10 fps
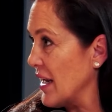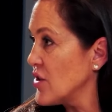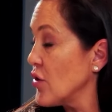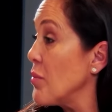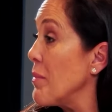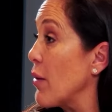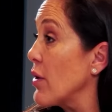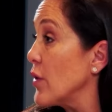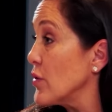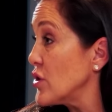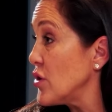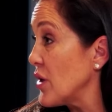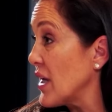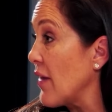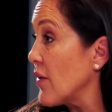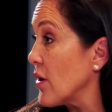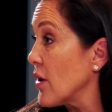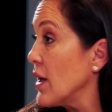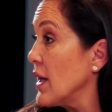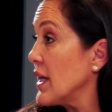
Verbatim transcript: And so to marry those two together